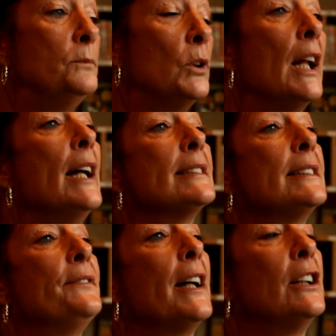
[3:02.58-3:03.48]
when I asked
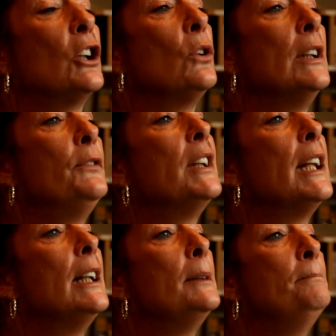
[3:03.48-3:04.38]
if I could go live with
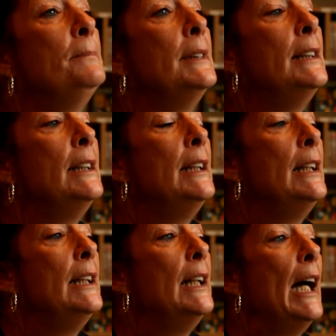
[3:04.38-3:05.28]
him.
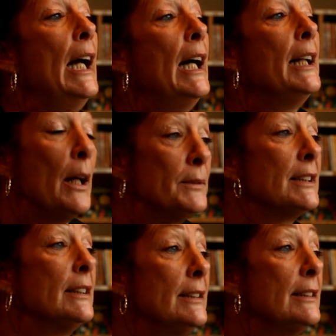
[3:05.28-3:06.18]
And I was
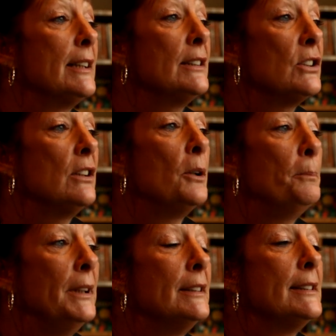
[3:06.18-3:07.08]
in the detention home
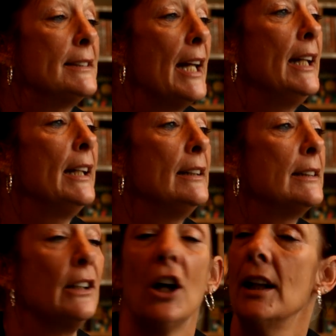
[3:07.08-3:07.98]
being detained,
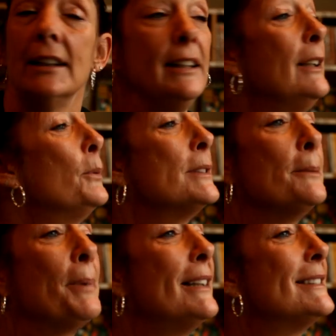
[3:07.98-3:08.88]
and all I needed was a
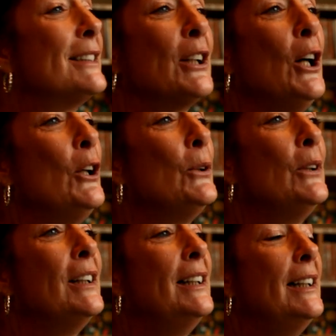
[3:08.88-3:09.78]
place to go.
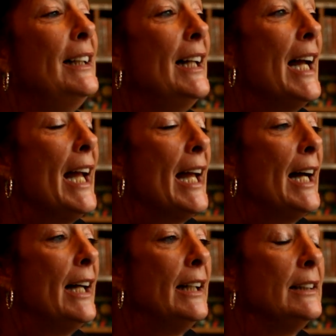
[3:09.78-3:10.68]

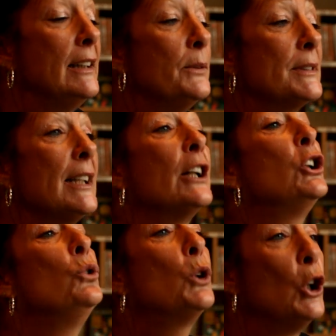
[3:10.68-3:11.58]
And he was
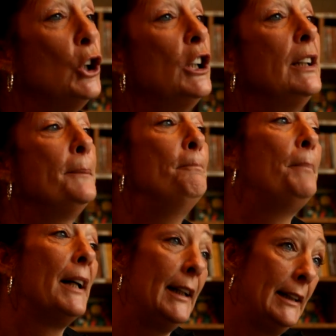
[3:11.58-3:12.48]
like, you could,
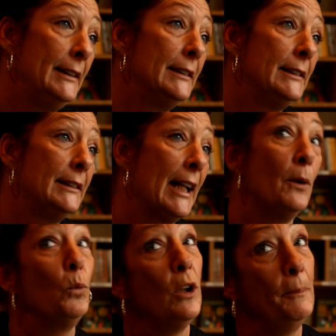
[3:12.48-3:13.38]
but that
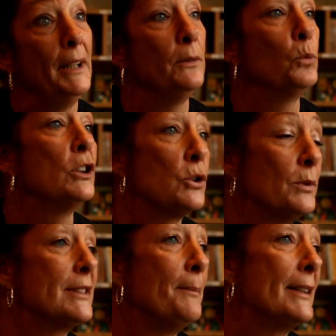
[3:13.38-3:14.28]
woman, which
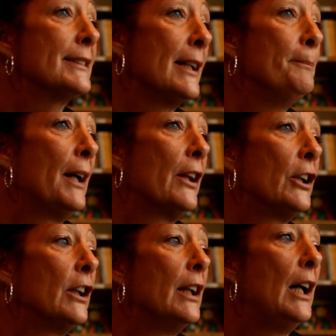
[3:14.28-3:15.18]
was my stepmother,